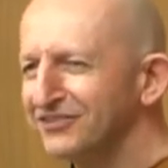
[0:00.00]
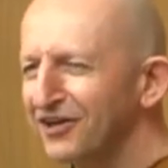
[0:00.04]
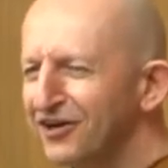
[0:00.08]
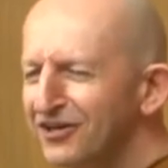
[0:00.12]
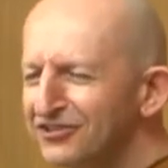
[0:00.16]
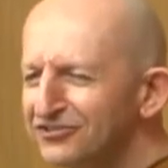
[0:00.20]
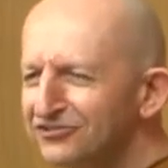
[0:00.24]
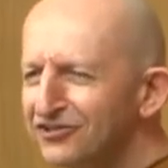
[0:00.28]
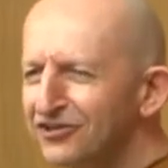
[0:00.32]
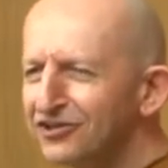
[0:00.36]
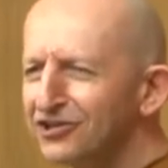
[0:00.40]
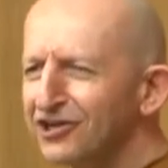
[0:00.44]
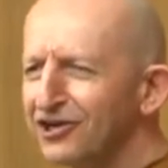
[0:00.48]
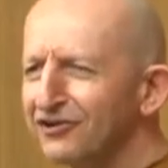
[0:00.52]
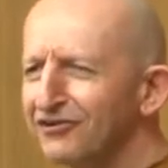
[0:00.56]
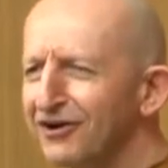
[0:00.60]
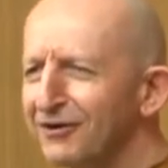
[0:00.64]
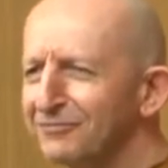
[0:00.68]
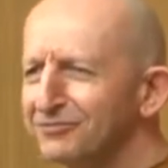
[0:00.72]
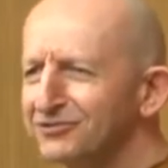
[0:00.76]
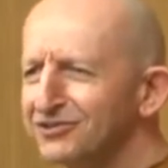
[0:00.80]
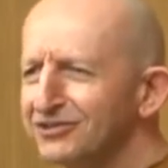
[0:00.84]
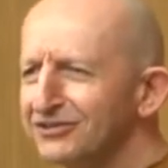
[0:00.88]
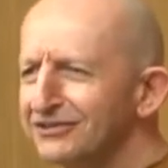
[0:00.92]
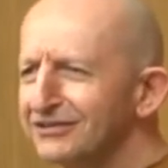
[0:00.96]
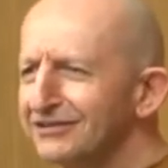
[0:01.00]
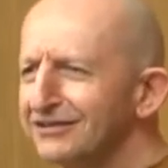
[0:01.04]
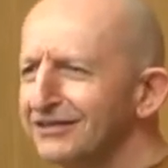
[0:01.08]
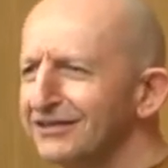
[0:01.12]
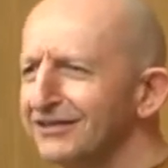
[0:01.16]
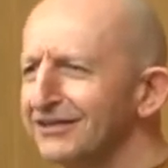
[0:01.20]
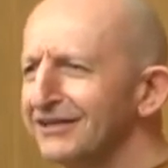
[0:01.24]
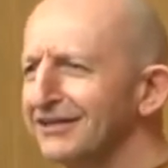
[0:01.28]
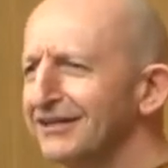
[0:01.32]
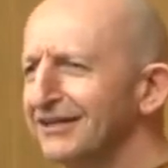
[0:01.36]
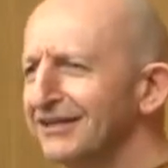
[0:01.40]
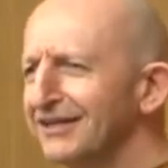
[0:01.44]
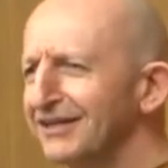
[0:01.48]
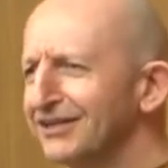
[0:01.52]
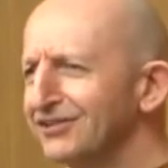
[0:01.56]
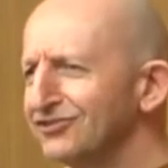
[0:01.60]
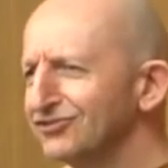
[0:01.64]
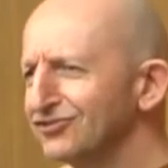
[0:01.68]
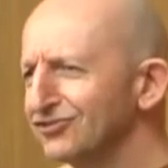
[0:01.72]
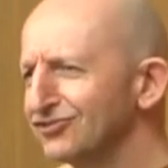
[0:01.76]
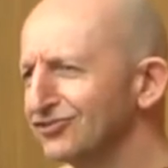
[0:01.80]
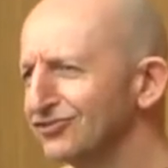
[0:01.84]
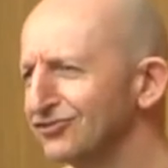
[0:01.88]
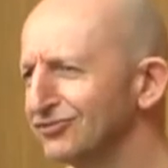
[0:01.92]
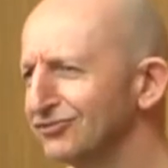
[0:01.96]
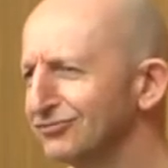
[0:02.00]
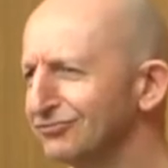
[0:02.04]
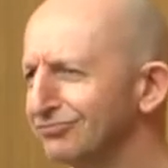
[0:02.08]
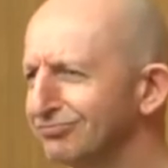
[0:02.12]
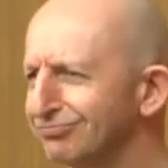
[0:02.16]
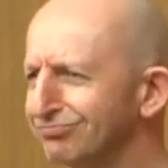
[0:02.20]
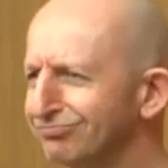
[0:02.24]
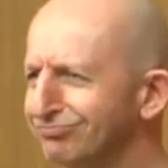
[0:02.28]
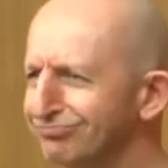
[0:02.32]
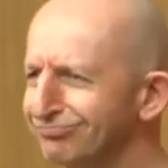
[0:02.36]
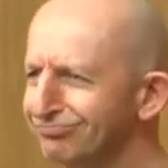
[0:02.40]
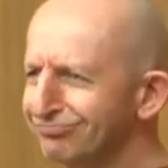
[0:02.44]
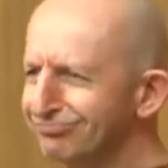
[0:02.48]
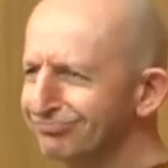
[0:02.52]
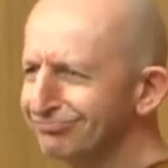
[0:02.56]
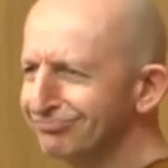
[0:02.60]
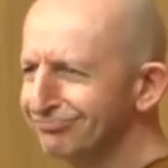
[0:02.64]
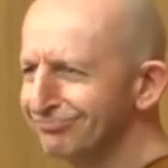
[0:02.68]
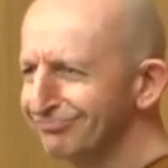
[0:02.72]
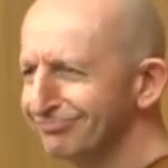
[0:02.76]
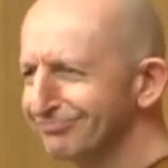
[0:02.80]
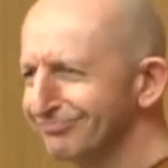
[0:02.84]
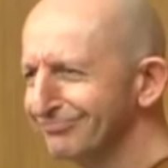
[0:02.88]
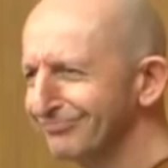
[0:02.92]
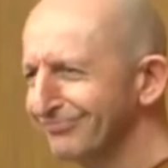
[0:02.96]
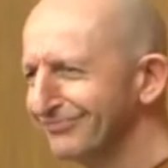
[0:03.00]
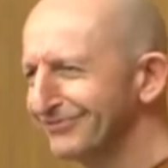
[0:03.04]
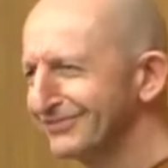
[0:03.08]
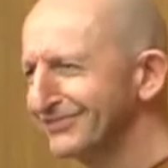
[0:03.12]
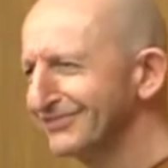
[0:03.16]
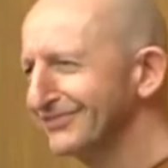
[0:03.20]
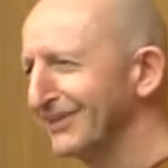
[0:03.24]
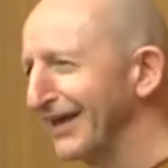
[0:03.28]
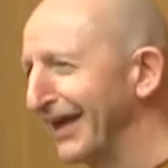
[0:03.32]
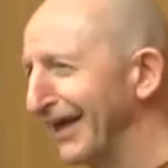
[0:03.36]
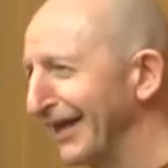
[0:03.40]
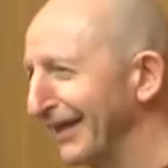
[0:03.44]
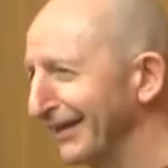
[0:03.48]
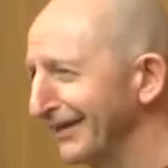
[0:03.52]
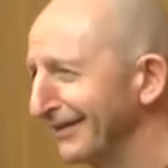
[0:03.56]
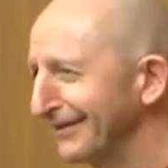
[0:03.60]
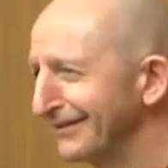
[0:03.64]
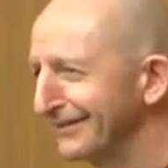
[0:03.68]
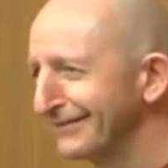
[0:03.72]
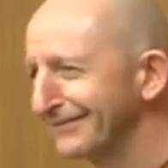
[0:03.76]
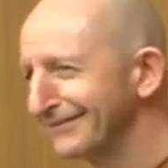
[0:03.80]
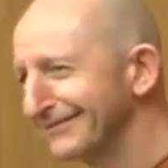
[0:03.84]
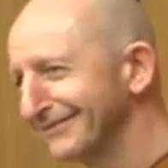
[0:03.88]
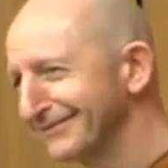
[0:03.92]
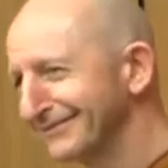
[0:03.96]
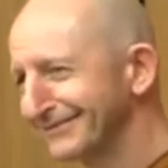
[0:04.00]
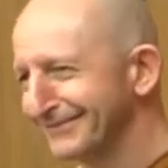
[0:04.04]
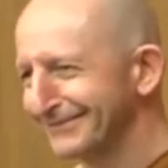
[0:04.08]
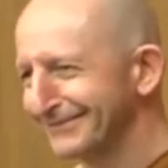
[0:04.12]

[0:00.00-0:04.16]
So oh, it's not corruption, it's sin.